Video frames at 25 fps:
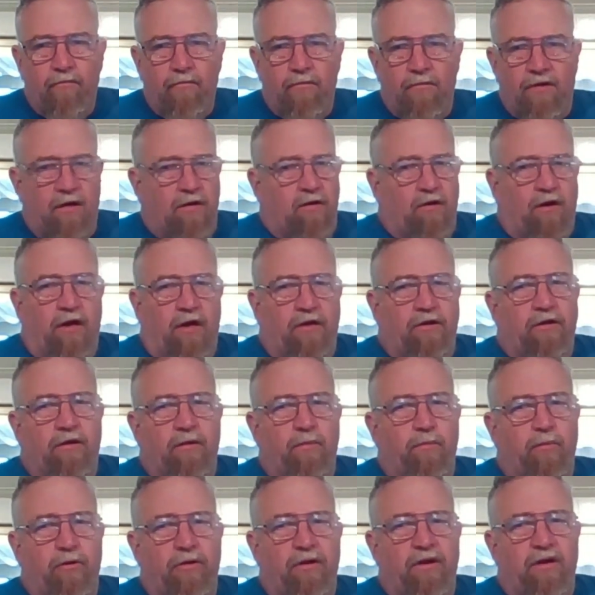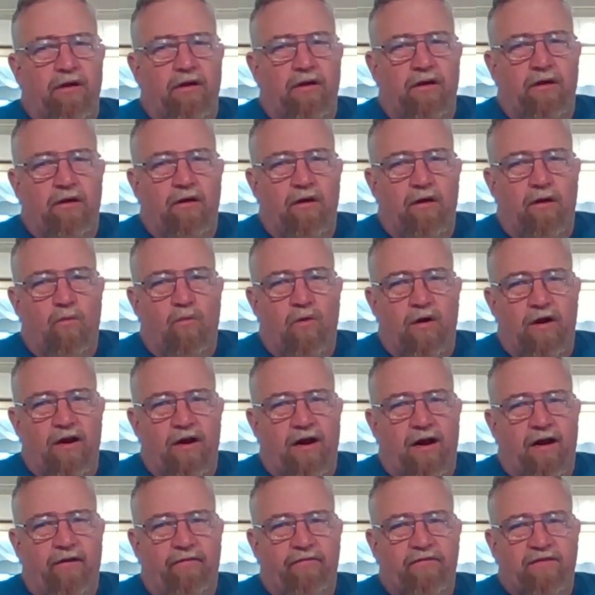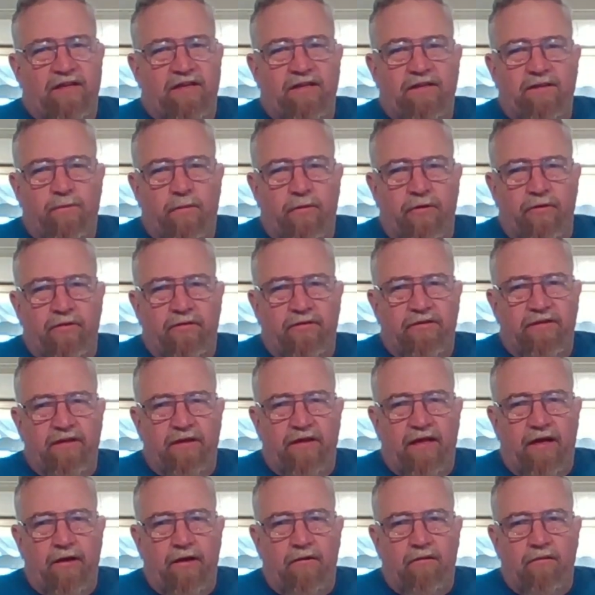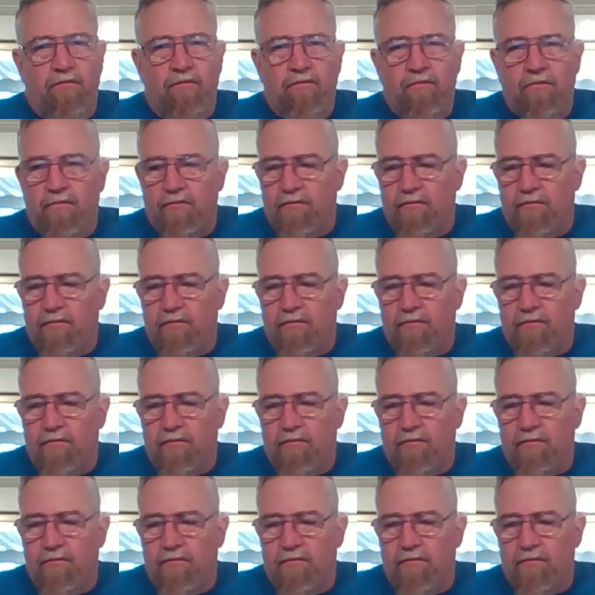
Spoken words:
You could put in a 1.5 teaspoons and then